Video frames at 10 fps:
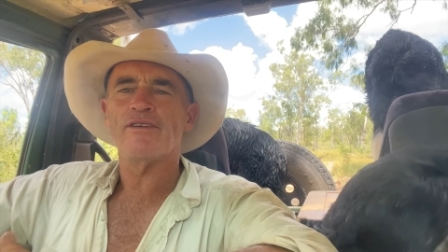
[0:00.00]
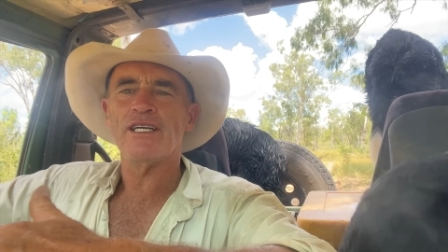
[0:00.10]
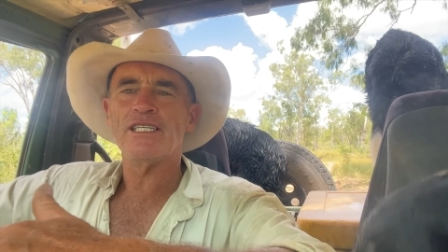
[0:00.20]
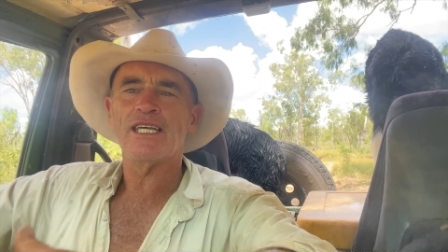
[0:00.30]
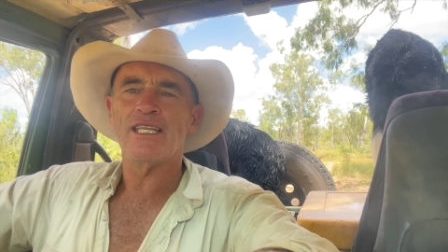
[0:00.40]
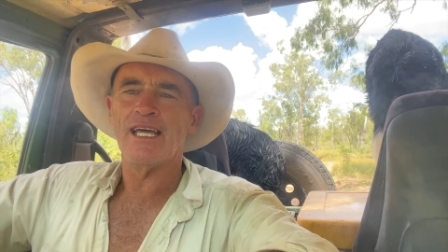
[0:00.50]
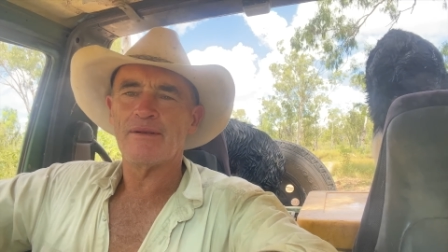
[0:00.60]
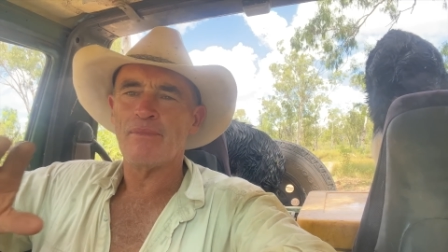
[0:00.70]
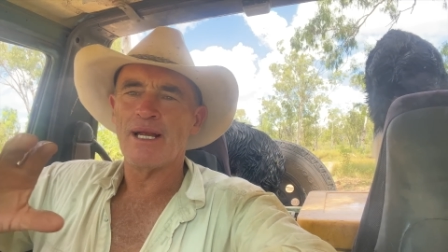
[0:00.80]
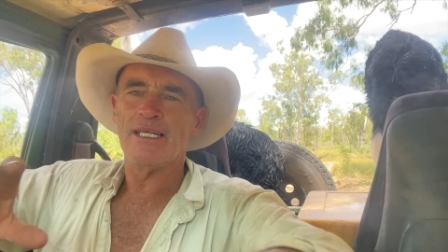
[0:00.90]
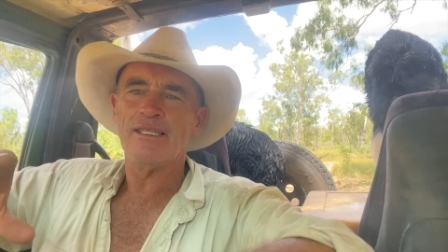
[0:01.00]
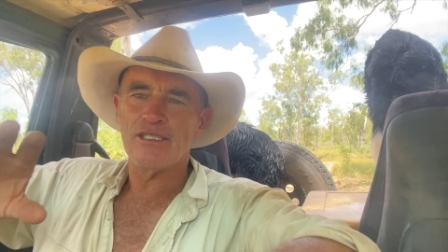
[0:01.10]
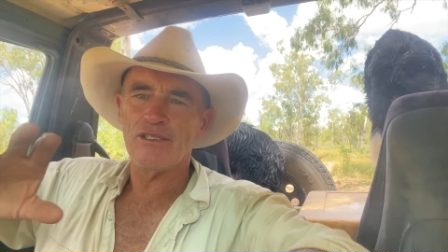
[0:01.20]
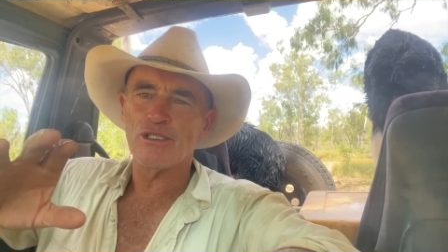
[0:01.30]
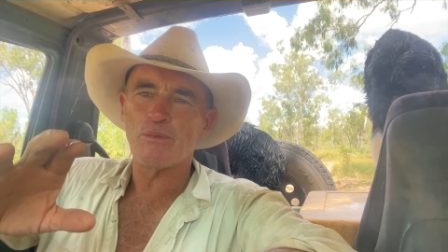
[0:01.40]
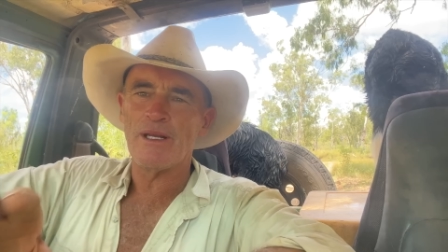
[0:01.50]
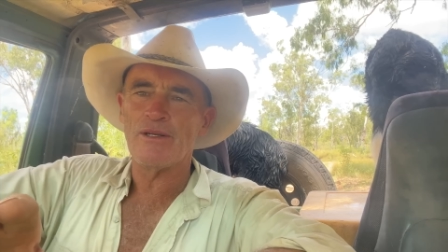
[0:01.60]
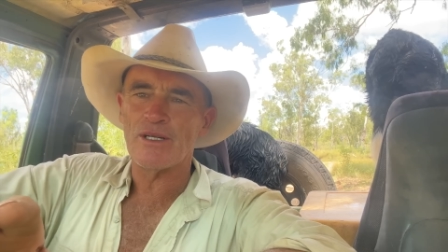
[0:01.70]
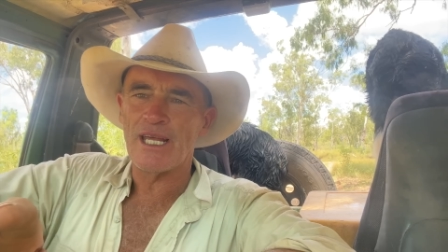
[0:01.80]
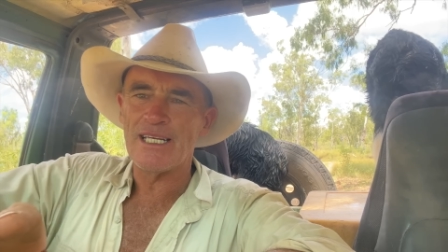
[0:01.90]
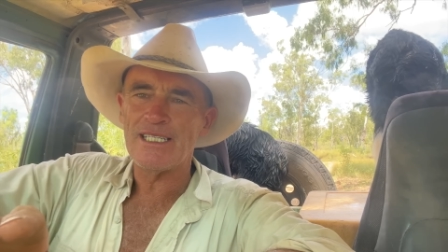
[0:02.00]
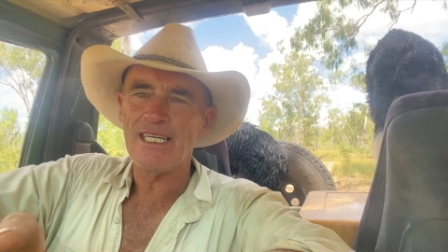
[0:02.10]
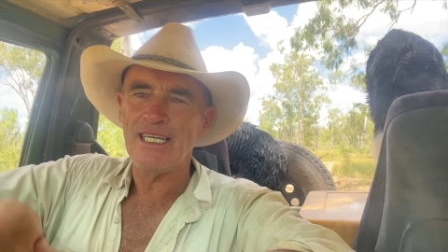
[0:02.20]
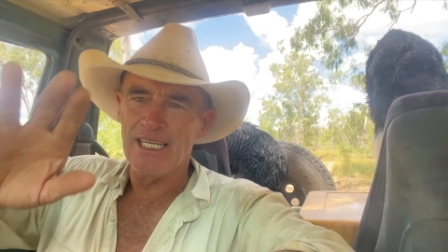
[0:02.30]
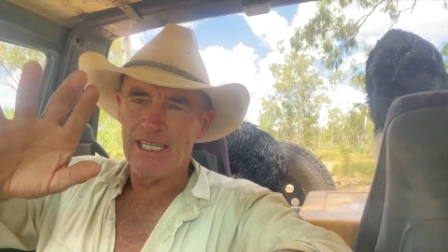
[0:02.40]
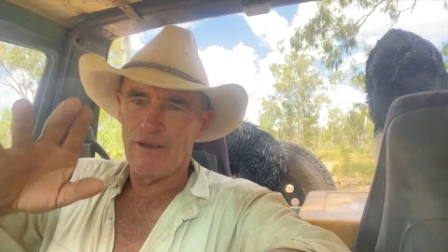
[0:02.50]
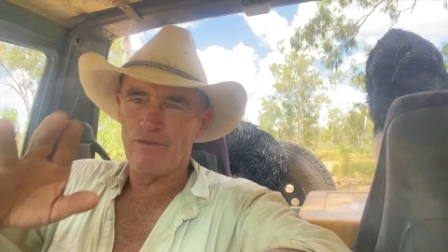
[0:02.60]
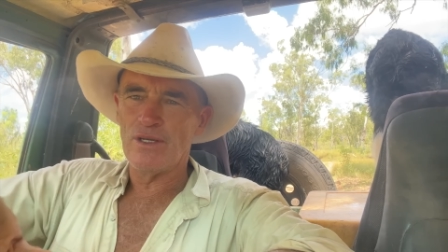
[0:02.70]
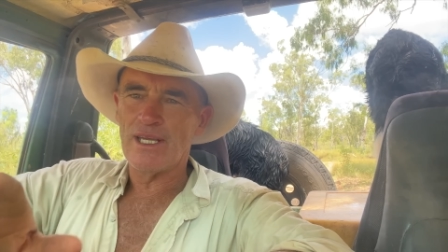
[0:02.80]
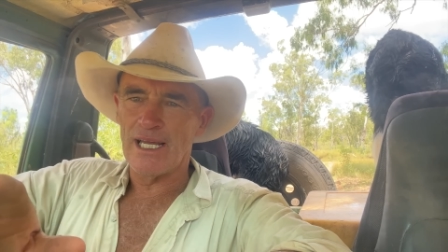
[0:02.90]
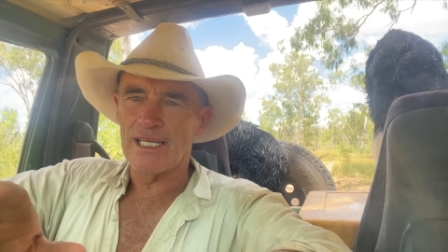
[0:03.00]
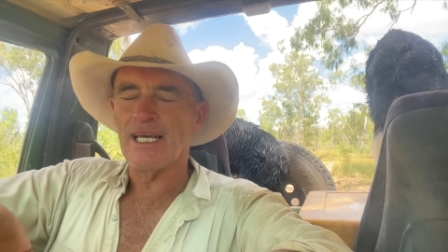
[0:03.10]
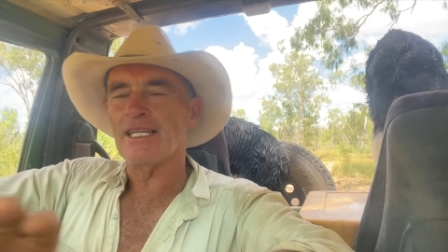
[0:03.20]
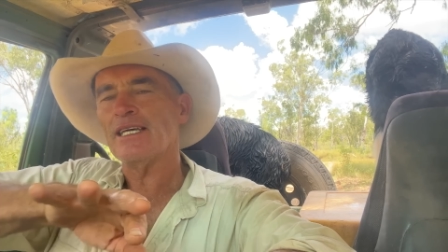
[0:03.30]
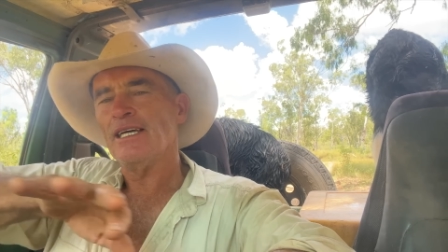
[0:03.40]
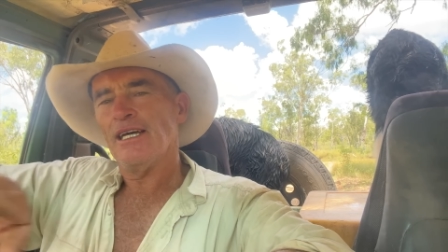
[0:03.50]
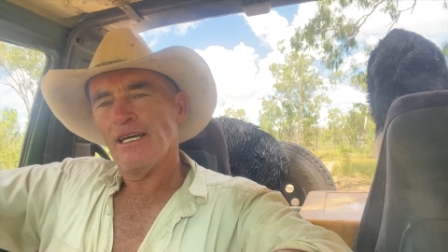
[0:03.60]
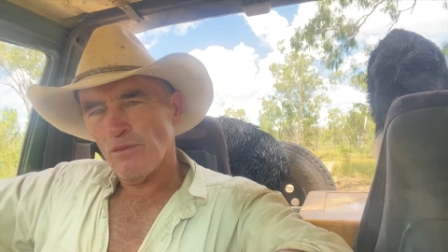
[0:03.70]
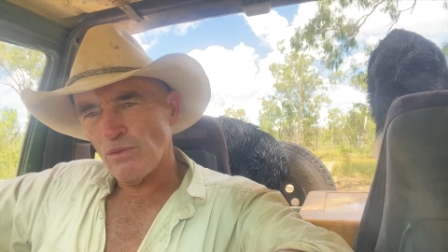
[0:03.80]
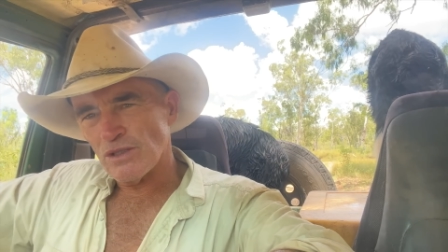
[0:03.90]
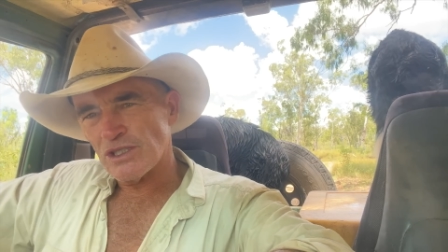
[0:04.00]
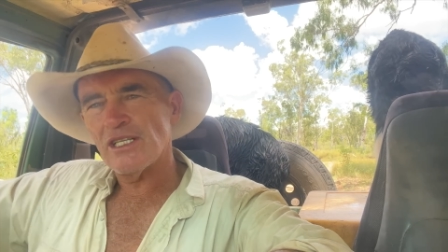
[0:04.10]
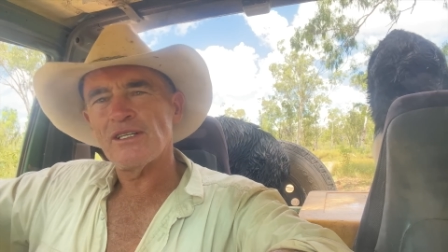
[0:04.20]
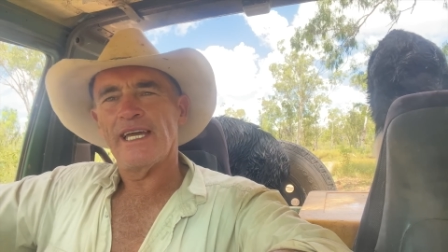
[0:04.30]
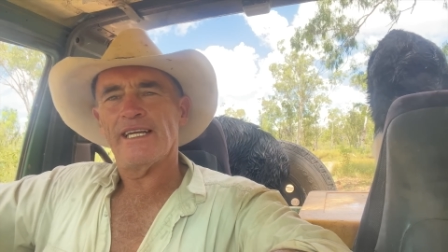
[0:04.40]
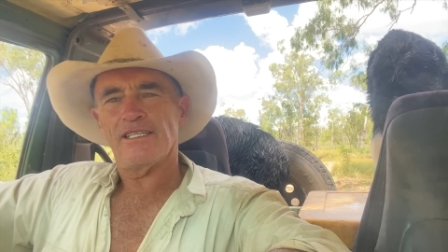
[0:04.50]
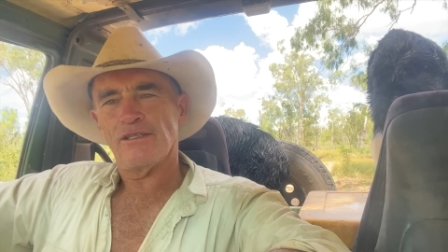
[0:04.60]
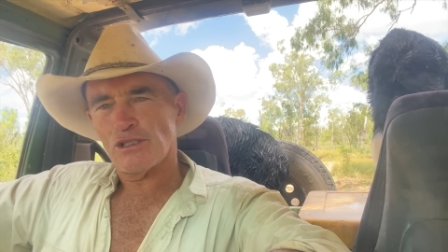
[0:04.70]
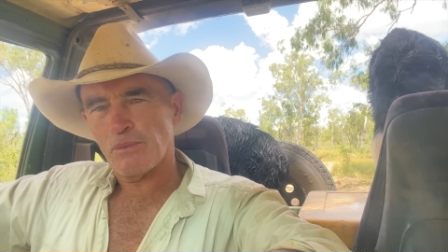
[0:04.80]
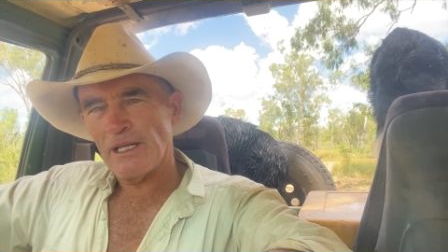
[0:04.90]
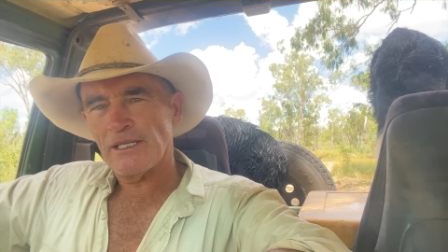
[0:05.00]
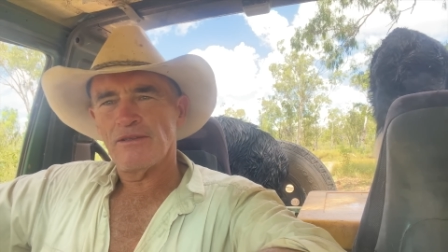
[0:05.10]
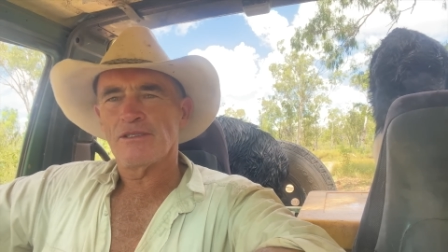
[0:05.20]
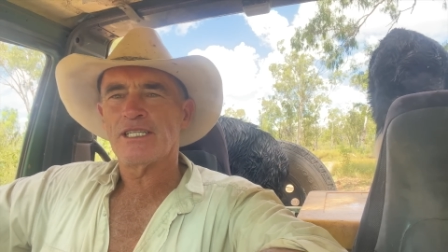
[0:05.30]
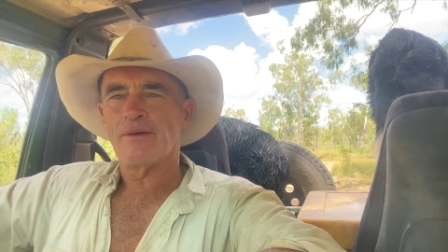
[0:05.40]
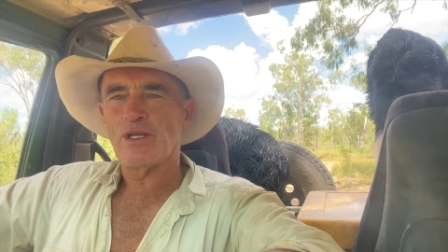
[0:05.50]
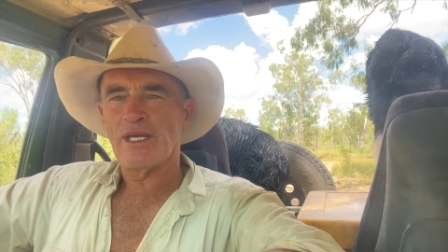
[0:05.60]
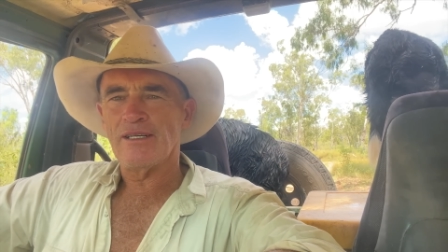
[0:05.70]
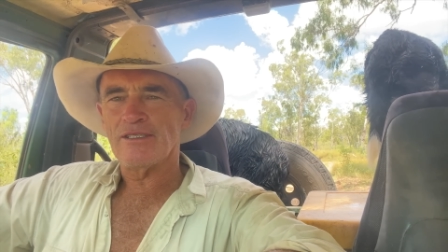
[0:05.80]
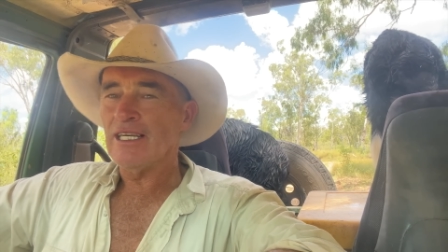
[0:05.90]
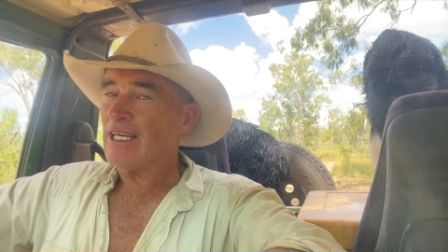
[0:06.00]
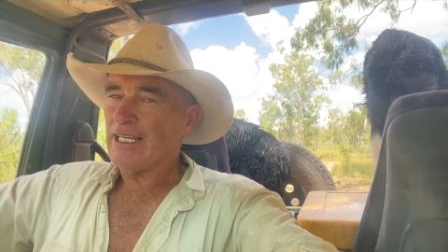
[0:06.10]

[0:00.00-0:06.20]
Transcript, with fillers: He said that money that you spend on hunting, if you can't hunt, we'll still get it. You'll spend it on something else.